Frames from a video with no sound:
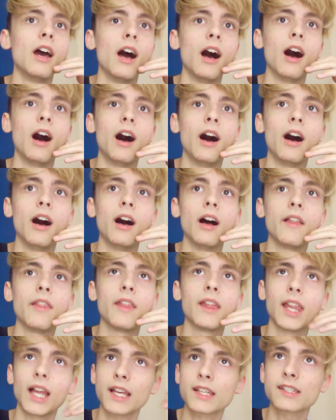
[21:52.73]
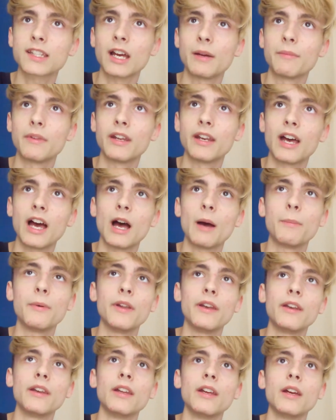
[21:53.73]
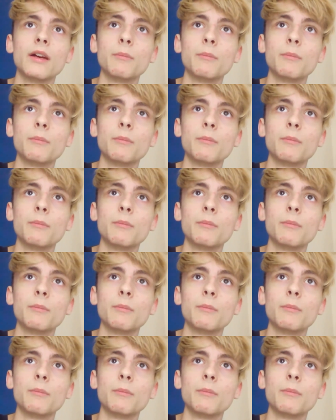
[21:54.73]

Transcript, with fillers: the last time that happened